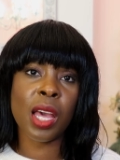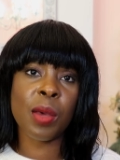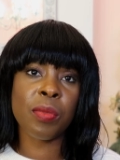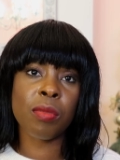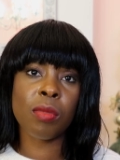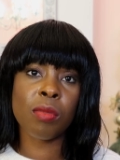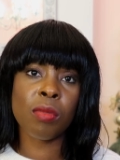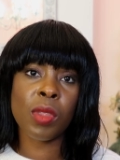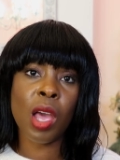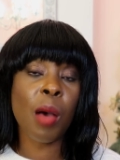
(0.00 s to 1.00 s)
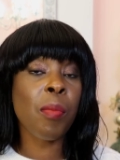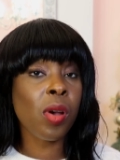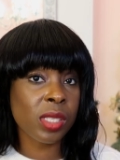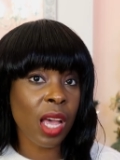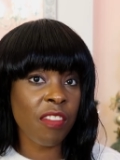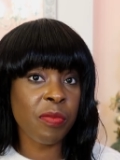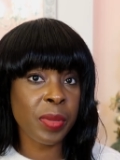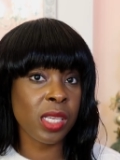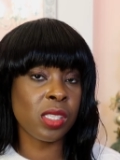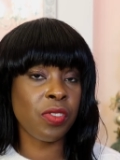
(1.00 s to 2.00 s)
um, a must-have
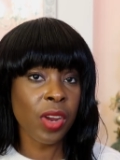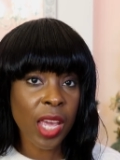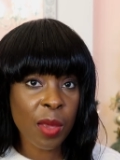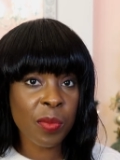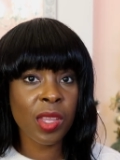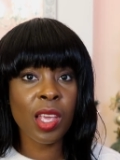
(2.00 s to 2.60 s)
piece for him